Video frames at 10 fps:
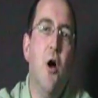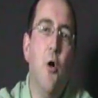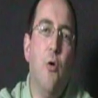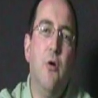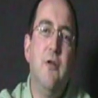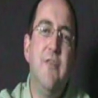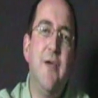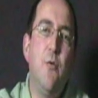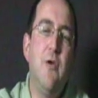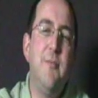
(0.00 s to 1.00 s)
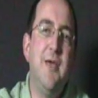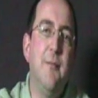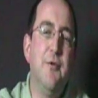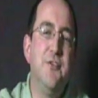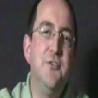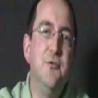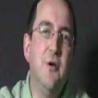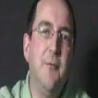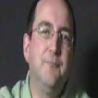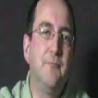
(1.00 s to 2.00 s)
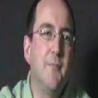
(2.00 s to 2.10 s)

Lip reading: or they want to be able to